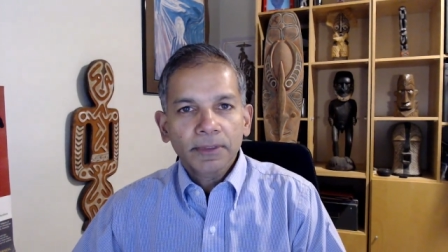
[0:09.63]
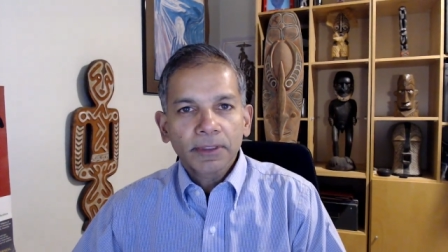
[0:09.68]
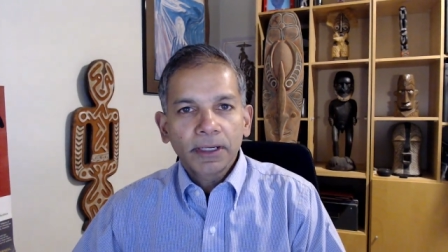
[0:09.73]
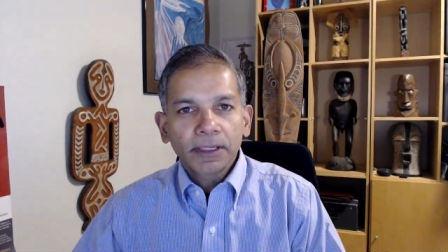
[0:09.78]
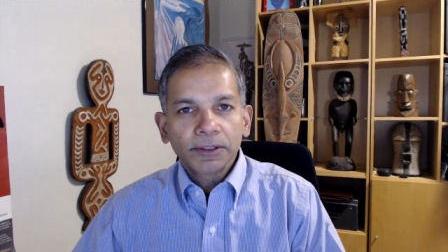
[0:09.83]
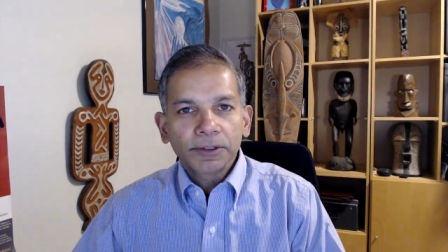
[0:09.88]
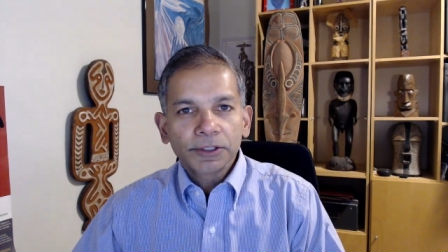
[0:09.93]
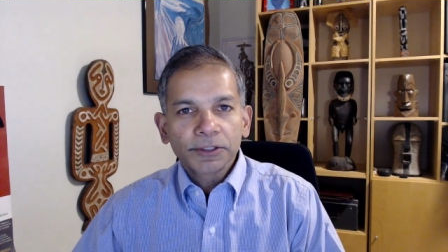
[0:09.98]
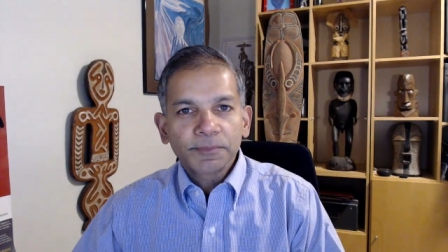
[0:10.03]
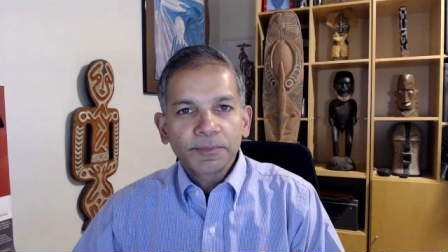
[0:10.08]

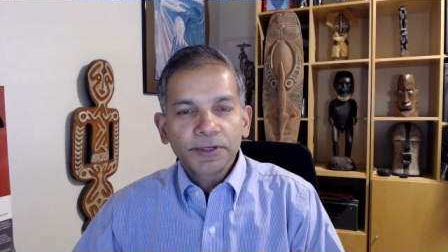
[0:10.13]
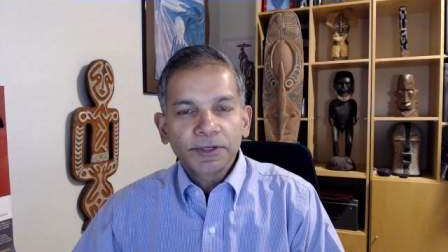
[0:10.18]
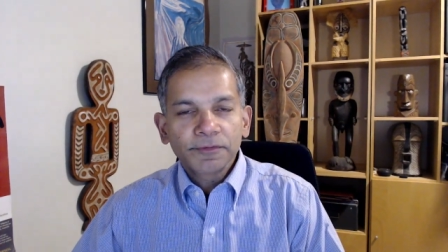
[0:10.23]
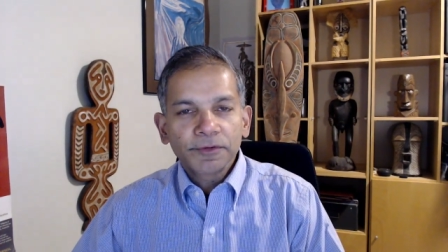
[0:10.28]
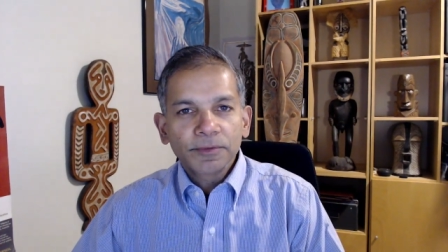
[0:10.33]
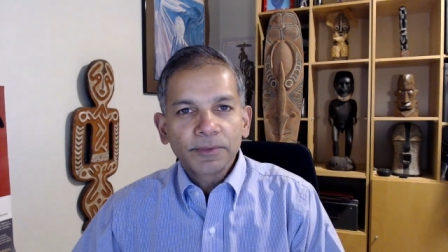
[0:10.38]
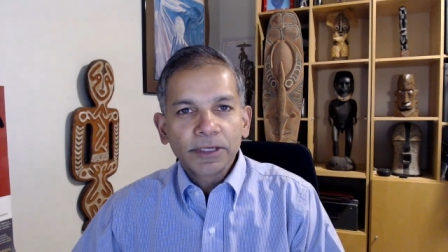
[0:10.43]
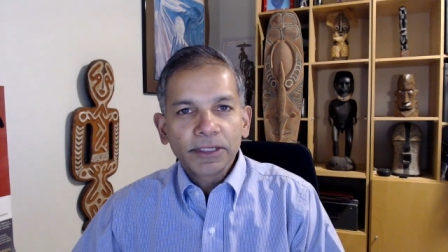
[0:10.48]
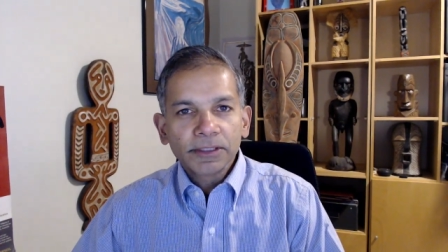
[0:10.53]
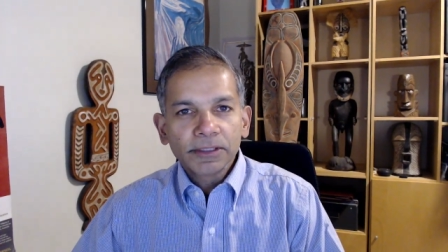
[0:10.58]
I know it's been a
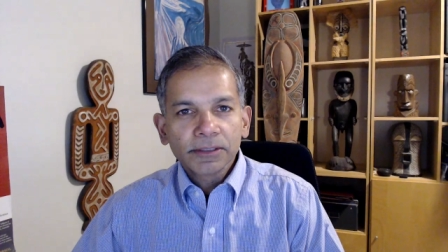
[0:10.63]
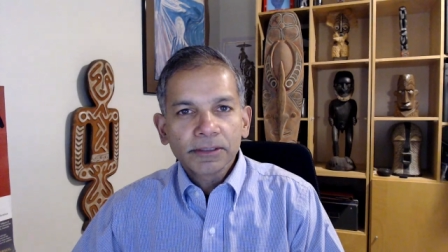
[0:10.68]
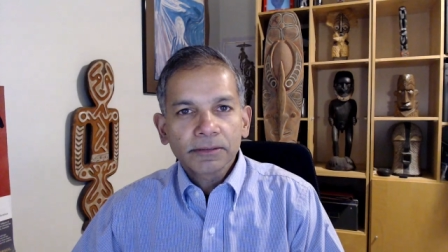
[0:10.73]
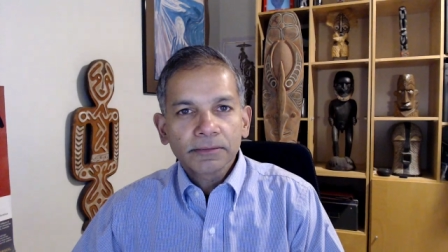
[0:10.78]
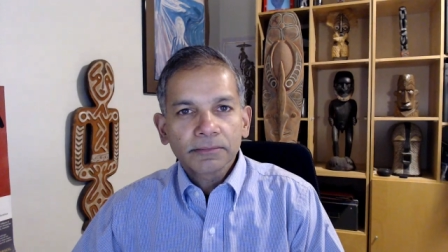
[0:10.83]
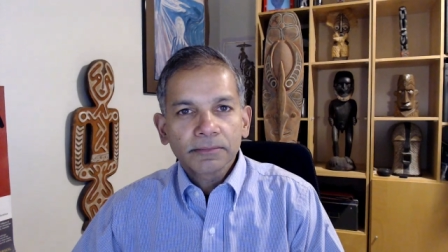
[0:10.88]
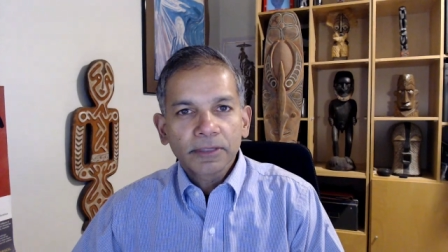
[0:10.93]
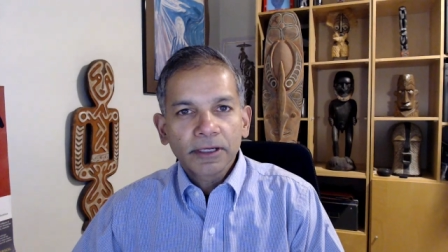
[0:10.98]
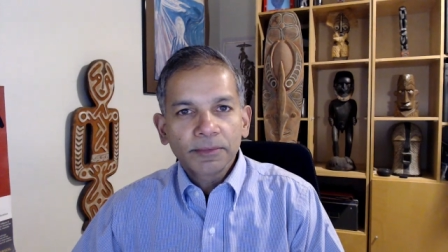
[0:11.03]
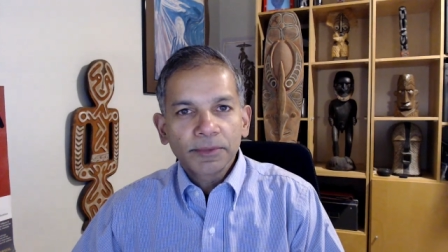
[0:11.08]
few
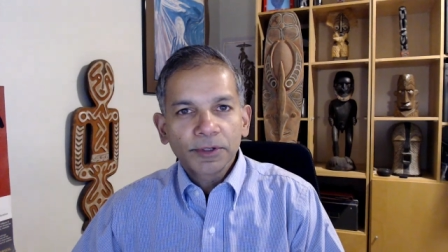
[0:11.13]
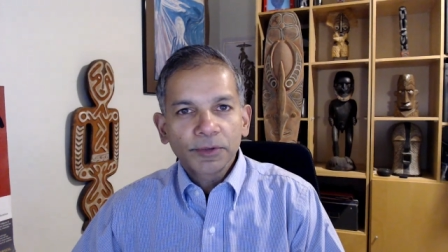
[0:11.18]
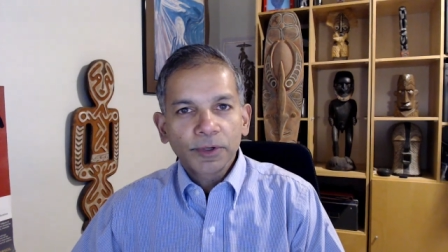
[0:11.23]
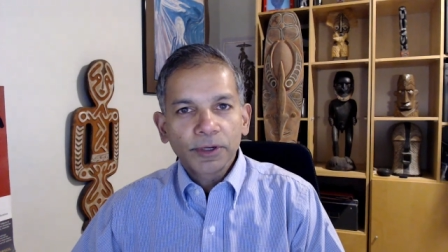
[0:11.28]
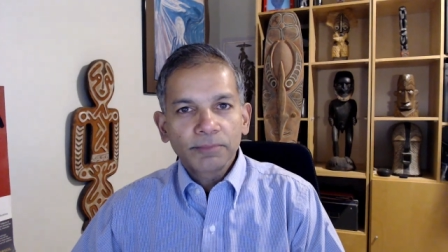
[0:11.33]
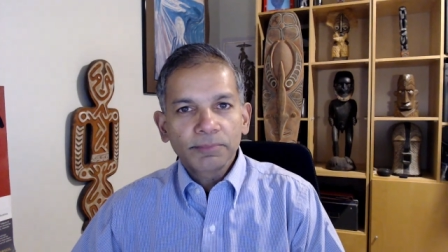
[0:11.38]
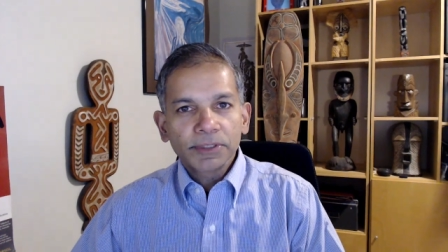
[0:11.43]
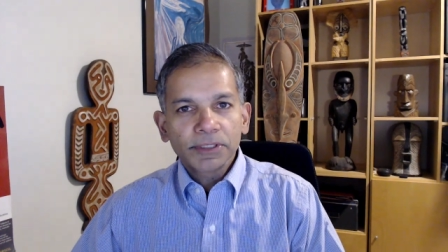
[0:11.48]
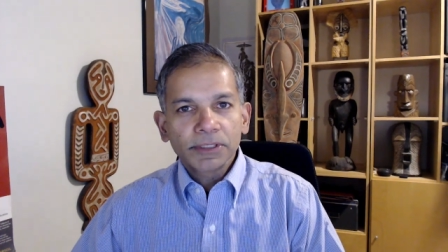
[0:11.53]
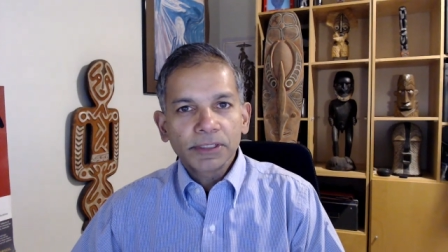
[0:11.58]
months, I've been
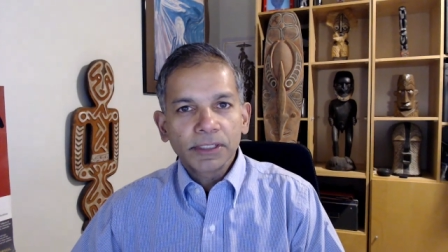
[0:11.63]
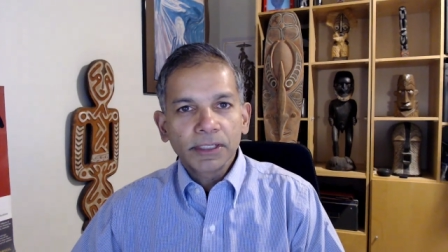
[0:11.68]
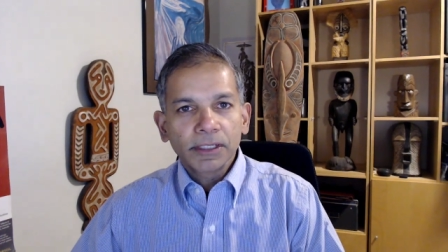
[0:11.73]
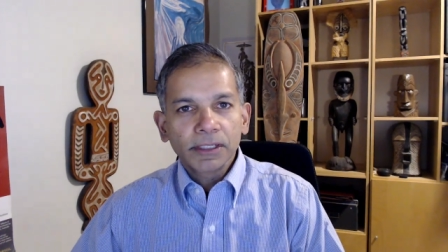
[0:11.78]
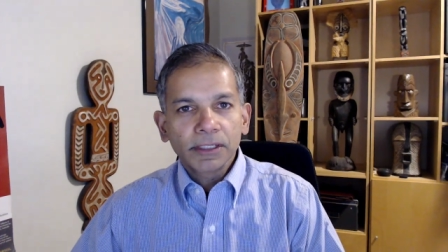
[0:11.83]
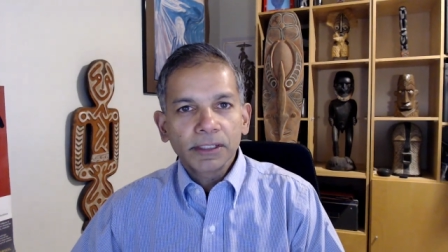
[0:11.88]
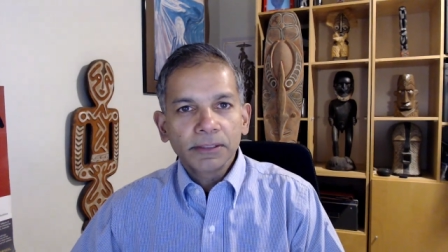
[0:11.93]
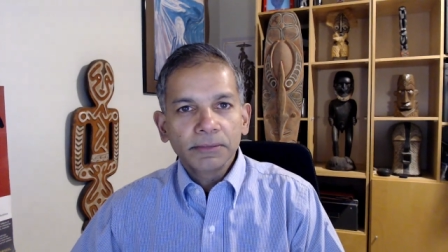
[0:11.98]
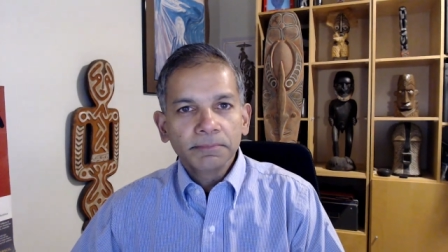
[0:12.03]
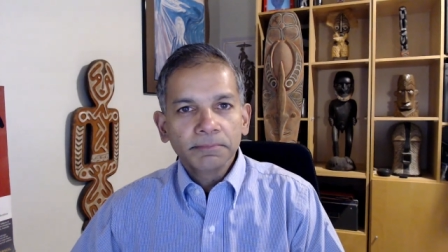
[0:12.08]
quite busy
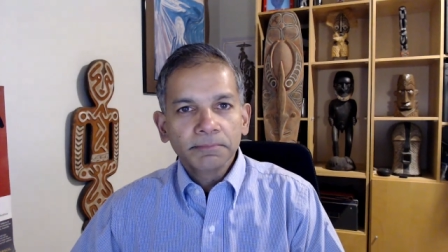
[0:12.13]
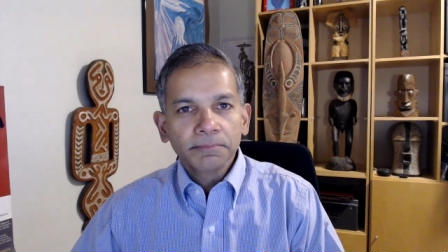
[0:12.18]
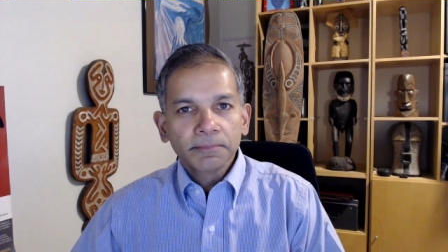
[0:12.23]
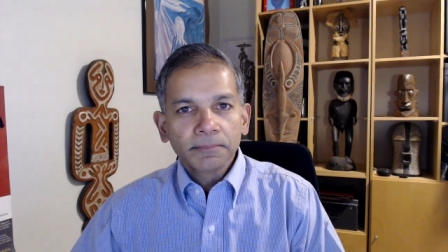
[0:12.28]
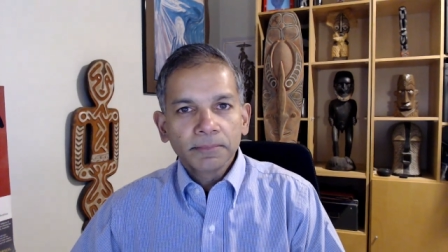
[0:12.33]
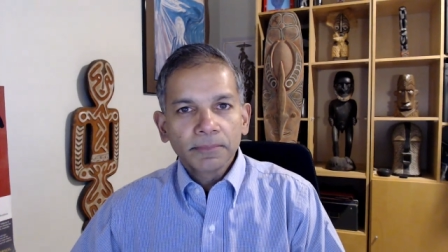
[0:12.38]
lately.